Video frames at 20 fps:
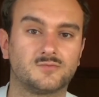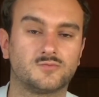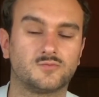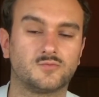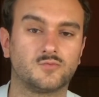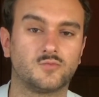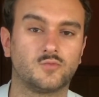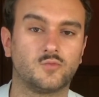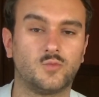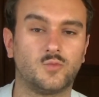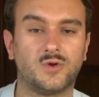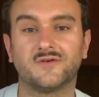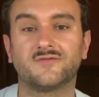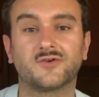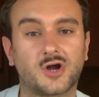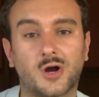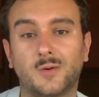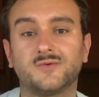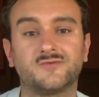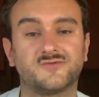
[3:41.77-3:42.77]
We have a common
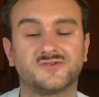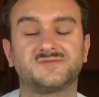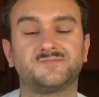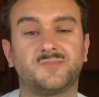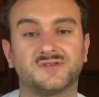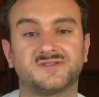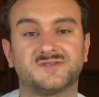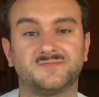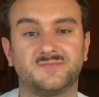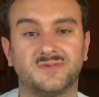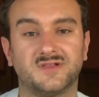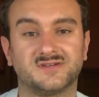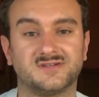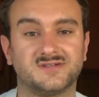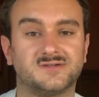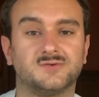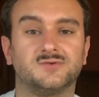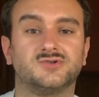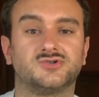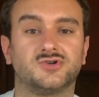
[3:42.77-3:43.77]
responsibility to
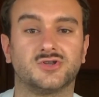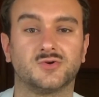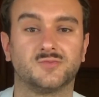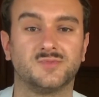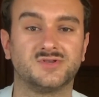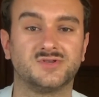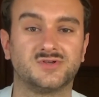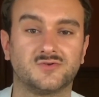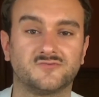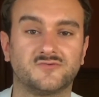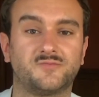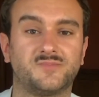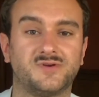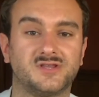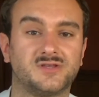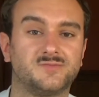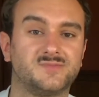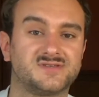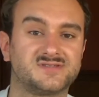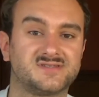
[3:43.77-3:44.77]
ensure that we don't repeat the
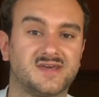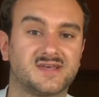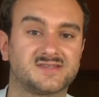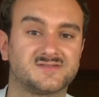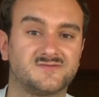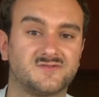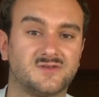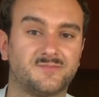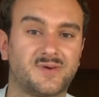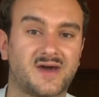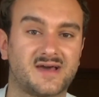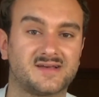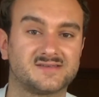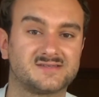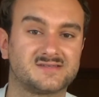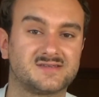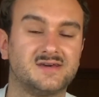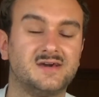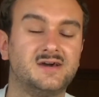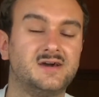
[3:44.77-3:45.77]
mistakes of the past.
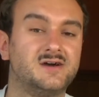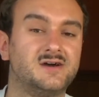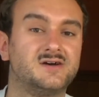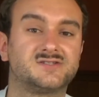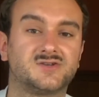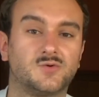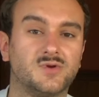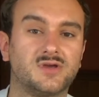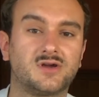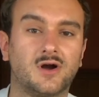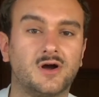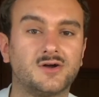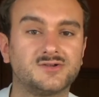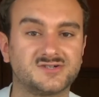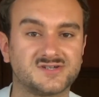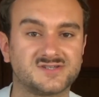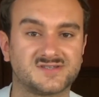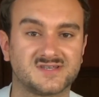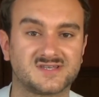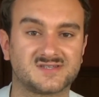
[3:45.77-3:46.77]
So we can't just
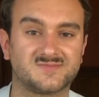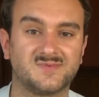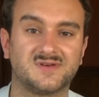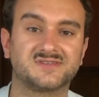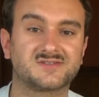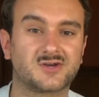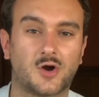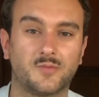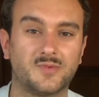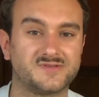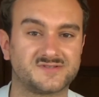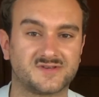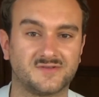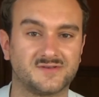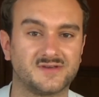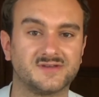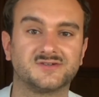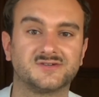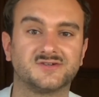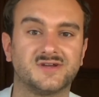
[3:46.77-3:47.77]
dismiss comments on the
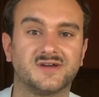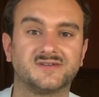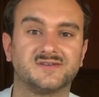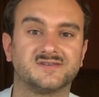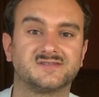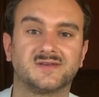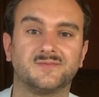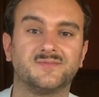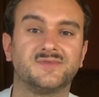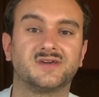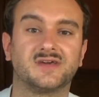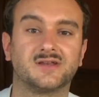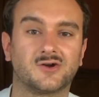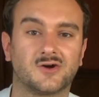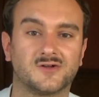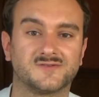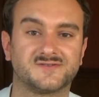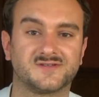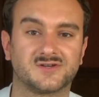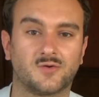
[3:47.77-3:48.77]
internet as something
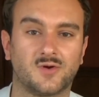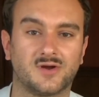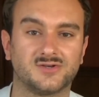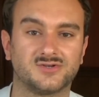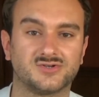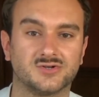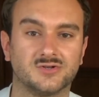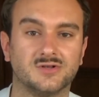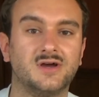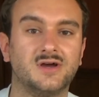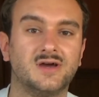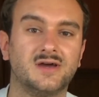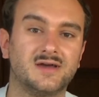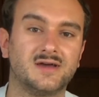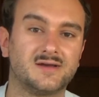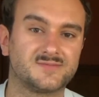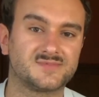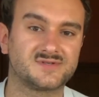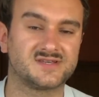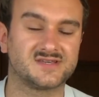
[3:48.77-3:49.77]
inconsequential.
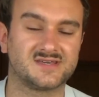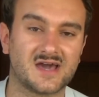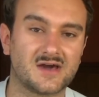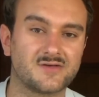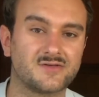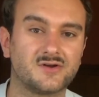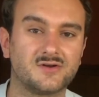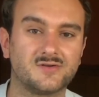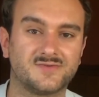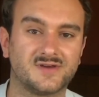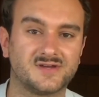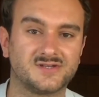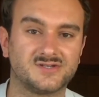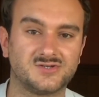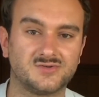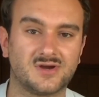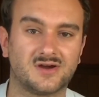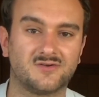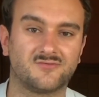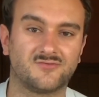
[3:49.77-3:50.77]
Together, they do have
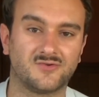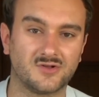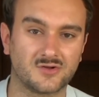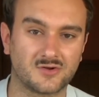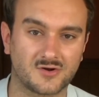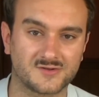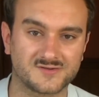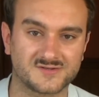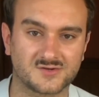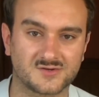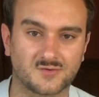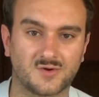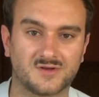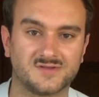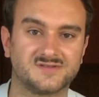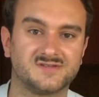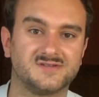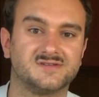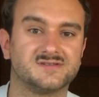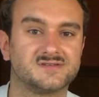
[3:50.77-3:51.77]
real
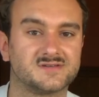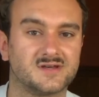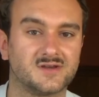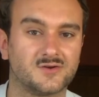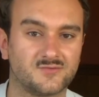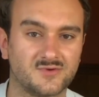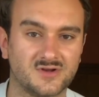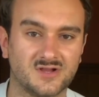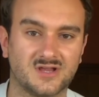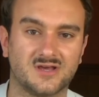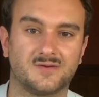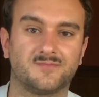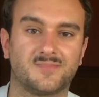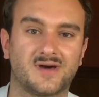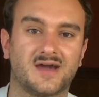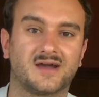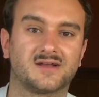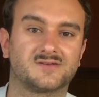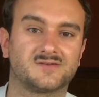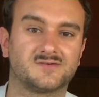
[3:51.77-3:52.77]
consequences and a real
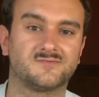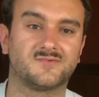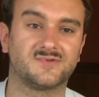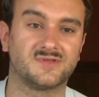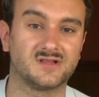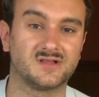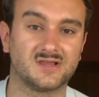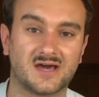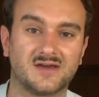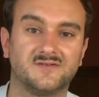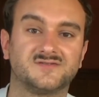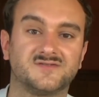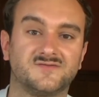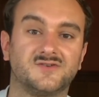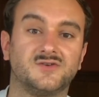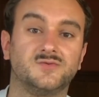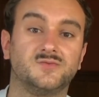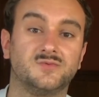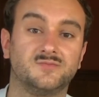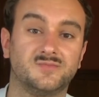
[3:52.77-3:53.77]
impact for the lives of
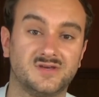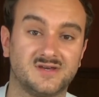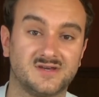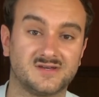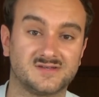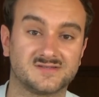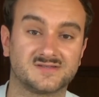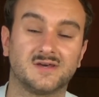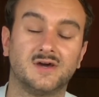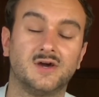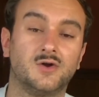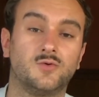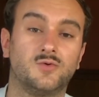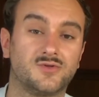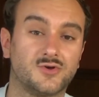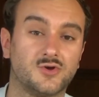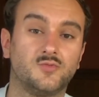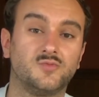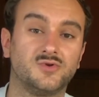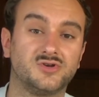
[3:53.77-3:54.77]
human beings with whom
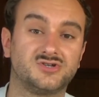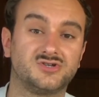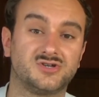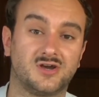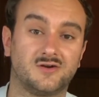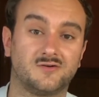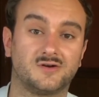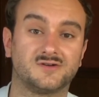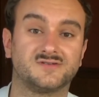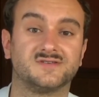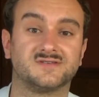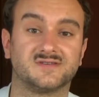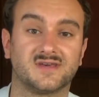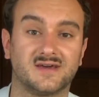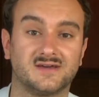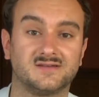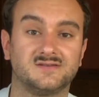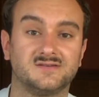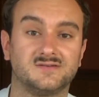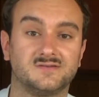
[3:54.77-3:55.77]
we share our
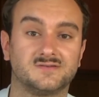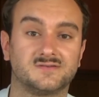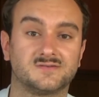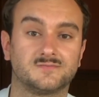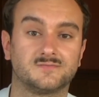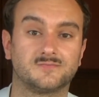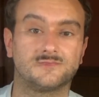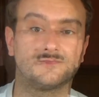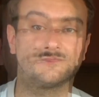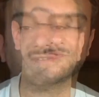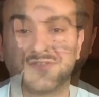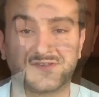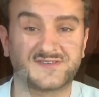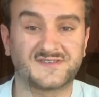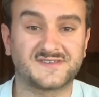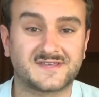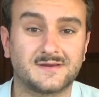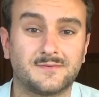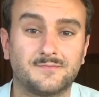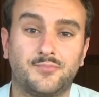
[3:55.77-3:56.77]
societies. So
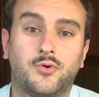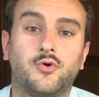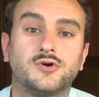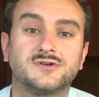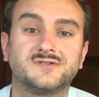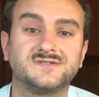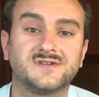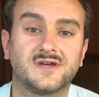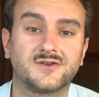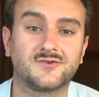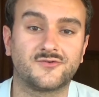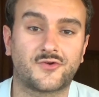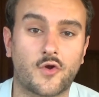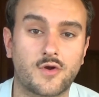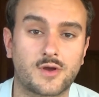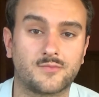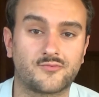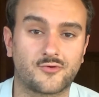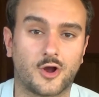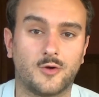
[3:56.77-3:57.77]
this is an important and
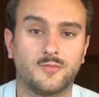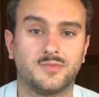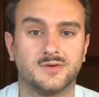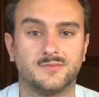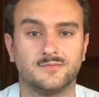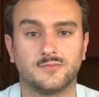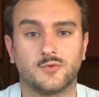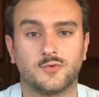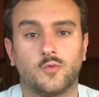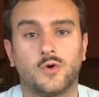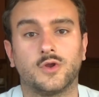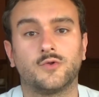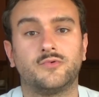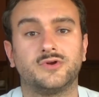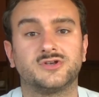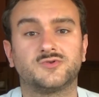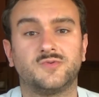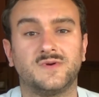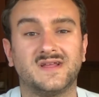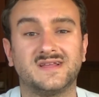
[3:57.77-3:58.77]
growing problem, one
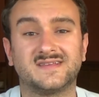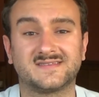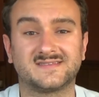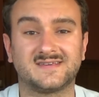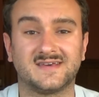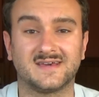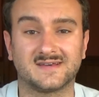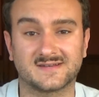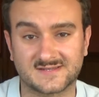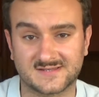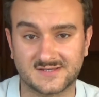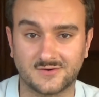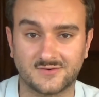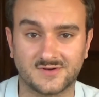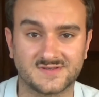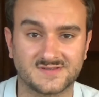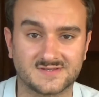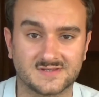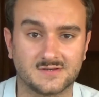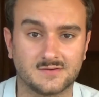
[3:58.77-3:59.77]
which we need to take
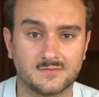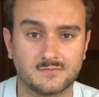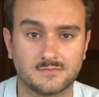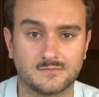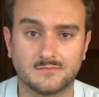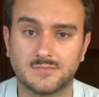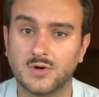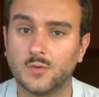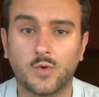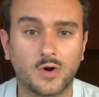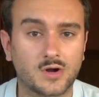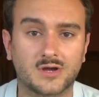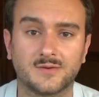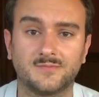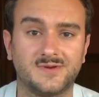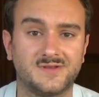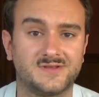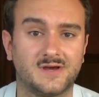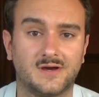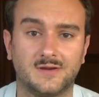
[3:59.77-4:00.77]
seriously. But what
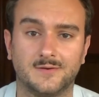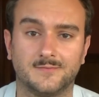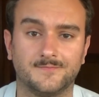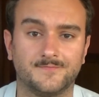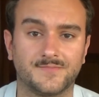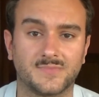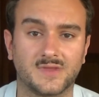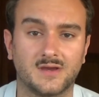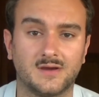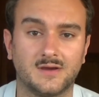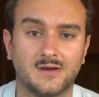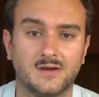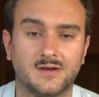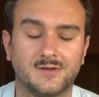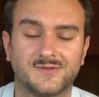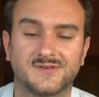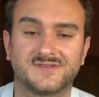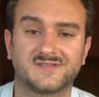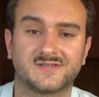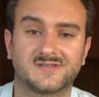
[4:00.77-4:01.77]
can be done?
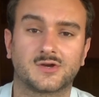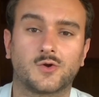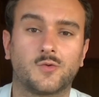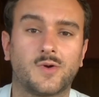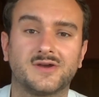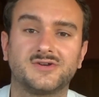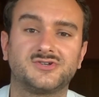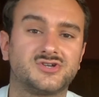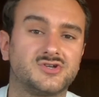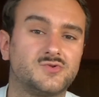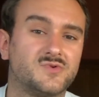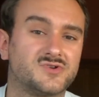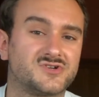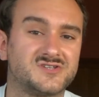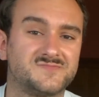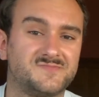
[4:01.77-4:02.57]
This is a question which